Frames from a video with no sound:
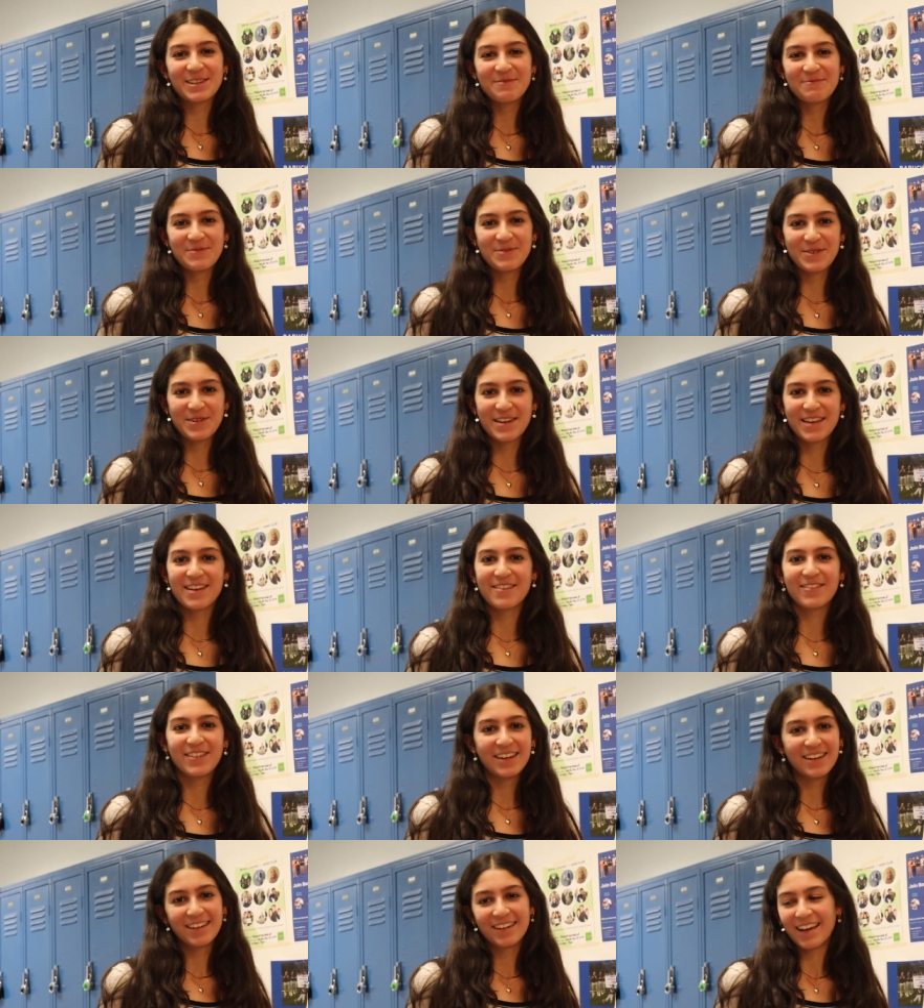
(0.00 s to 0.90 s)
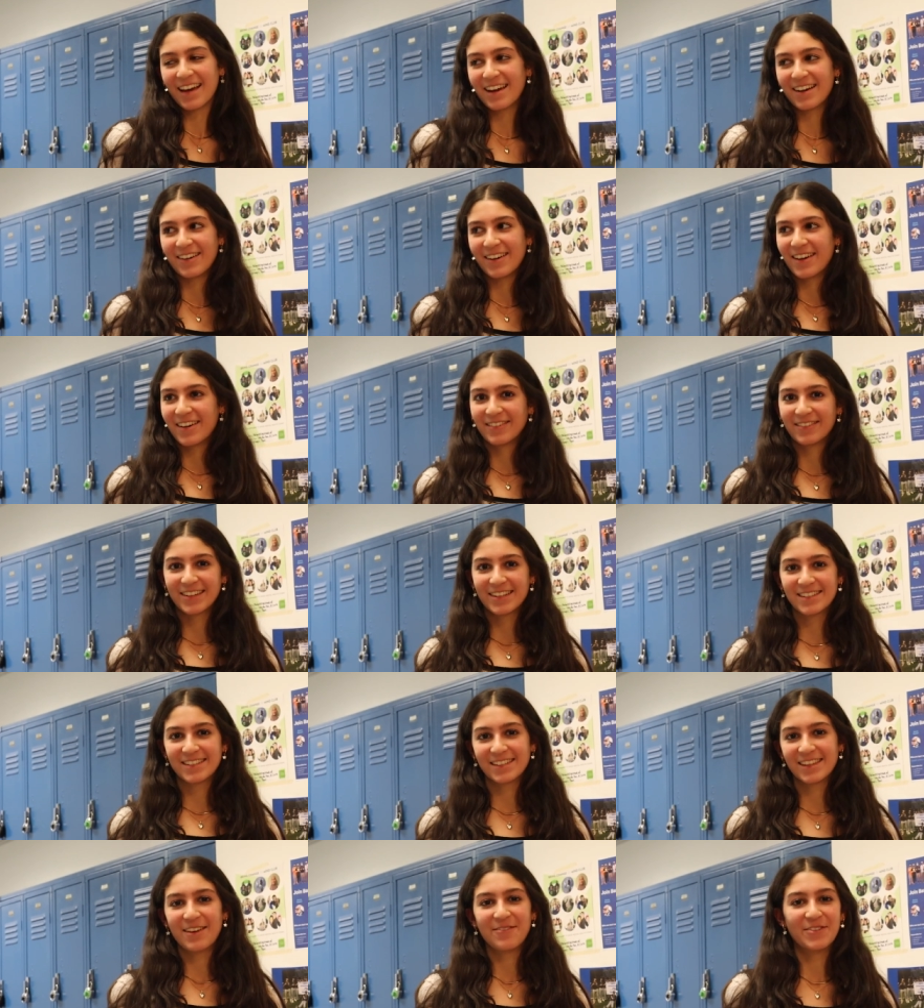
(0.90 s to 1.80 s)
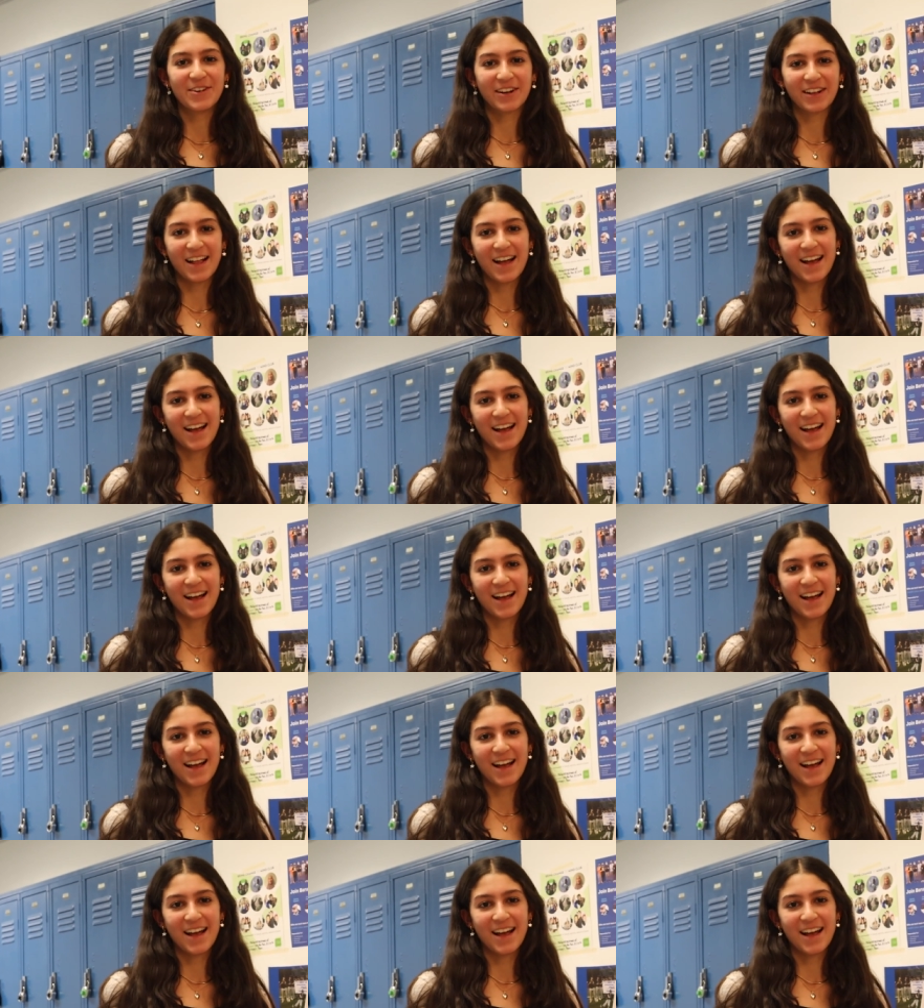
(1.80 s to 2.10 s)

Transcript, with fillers: supportive and I don't know, I just love their